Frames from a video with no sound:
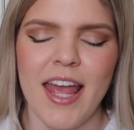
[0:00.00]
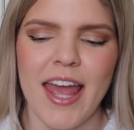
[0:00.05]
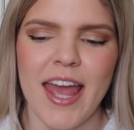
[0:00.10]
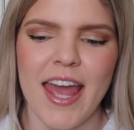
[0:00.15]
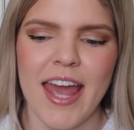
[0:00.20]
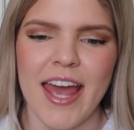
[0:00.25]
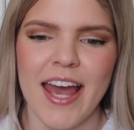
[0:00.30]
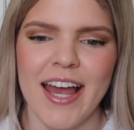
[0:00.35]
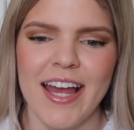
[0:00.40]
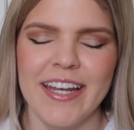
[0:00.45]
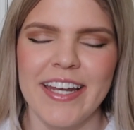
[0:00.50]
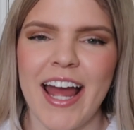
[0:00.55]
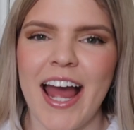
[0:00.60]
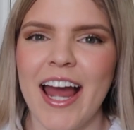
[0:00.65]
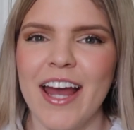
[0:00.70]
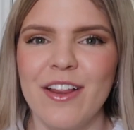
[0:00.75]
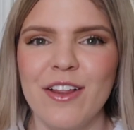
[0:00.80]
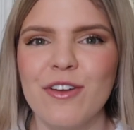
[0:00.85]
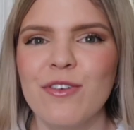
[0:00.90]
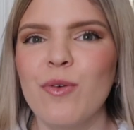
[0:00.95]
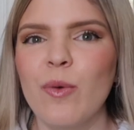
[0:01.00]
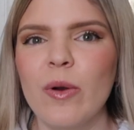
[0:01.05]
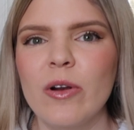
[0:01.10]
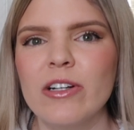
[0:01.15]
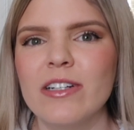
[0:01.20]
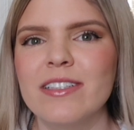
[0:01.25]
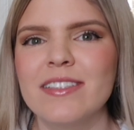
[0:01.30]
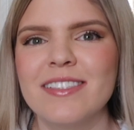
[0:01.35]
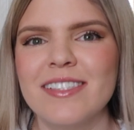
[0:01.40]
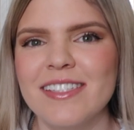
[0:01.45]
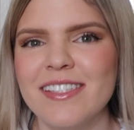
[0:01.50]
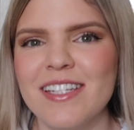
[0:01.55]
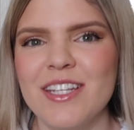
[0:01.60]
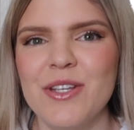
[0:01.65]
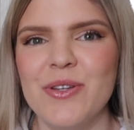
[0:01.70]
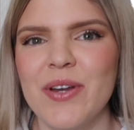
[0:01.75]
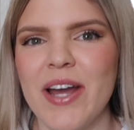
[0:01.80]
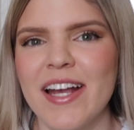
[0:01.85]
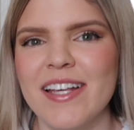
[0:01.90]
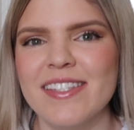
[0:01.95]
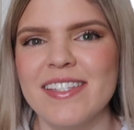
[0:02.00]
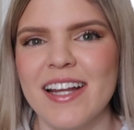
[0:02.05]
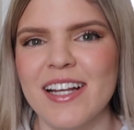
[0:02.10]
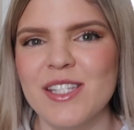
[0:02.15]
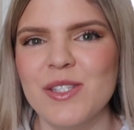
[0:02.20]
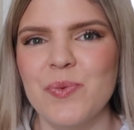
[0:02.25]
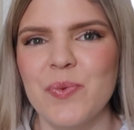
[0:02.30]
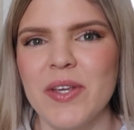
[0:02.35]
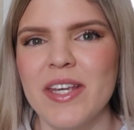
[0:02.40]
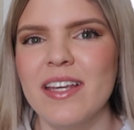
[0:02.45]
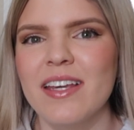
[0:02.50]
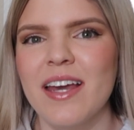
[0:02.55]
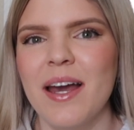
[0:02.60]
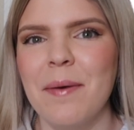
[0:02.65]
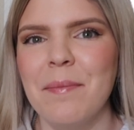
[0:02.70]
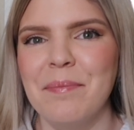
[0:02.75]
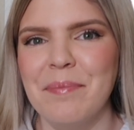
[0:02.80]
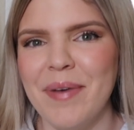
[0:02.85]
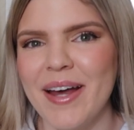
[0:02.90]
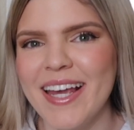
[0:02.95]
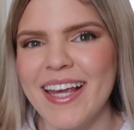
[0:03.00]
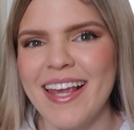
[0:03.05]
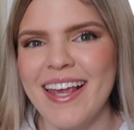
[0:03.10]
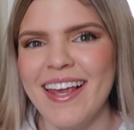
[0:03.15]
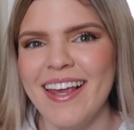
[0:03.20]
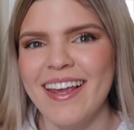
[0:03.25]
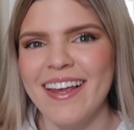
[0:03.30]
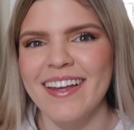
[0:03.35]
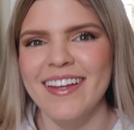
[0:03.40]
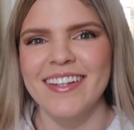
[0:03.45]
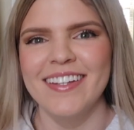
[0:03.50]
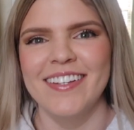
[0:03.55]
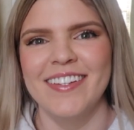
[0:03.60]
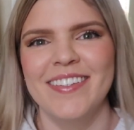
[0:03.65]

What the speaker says: and I look forward to seeing you guys next week. Bye!